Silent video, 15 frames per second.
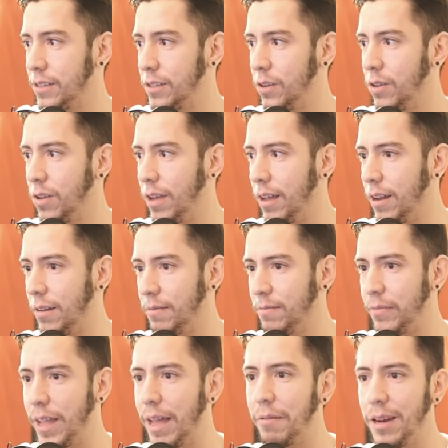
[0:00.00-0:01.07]
So you can,
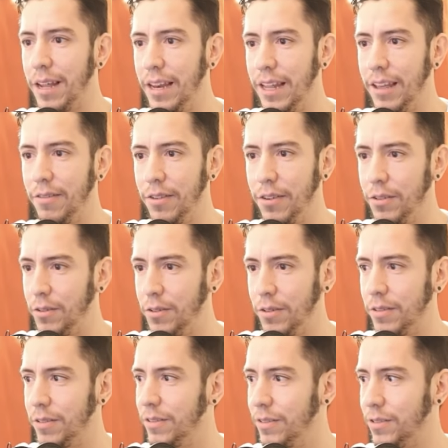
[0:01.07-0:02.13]
I'm gonna leave you
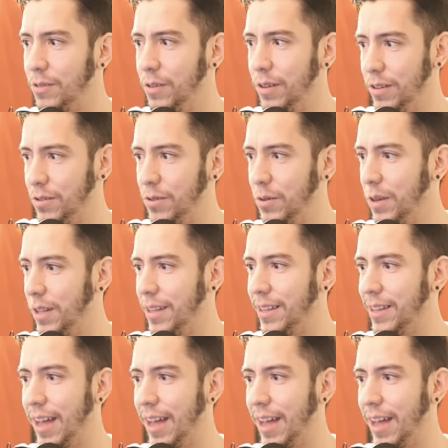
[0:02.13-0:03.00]
to it.